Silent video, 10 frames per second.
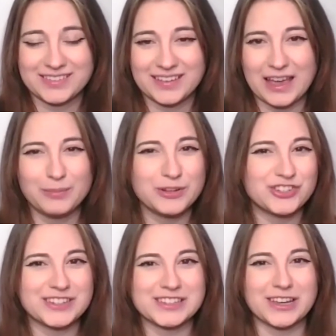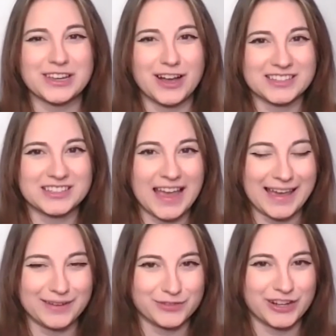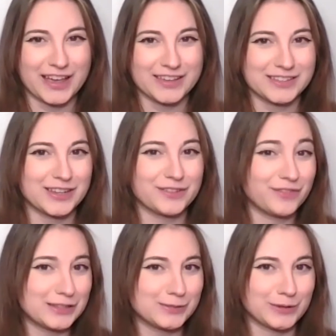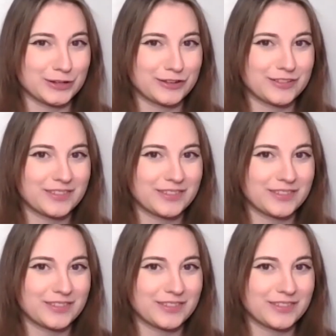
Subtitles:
How much does it cost to advertise on Facebook?